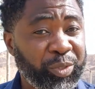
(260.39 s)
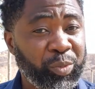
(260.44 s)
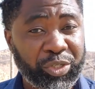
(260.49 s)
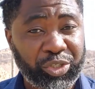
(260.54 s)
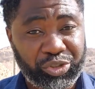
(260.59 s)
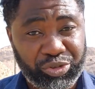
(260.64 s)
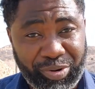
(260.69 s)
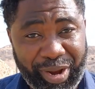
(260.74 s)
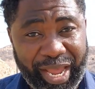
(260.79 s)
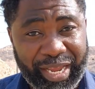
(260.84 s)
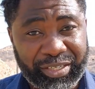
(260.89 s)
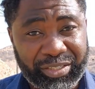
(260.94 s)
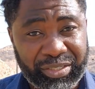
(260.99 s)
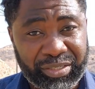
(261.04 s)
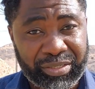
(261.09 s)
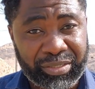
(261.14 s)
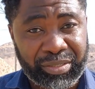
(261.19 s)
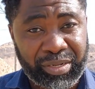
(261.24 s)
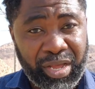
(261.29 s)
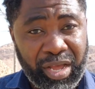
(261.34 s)
was trying
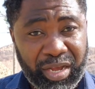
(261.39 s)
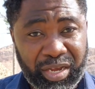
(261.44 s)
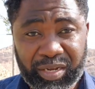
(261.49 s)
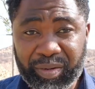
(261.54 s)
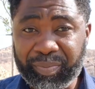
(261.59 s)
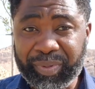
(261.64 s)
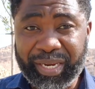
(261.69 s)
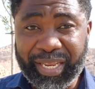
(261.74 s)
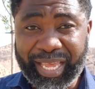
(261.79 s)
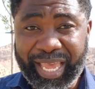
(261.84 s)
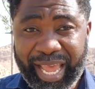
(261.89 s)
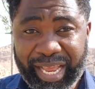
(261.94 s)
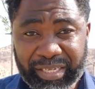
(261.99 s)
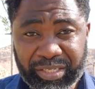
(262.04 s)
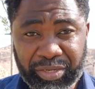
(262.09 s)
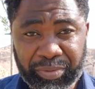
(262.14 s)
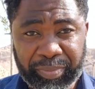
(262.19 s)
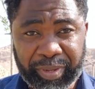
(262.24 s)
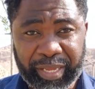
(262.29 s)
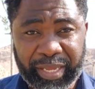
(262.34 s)
to communicate
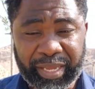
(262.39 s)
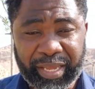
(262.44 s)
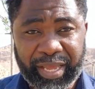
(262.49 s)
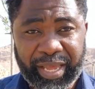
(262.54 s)
to me.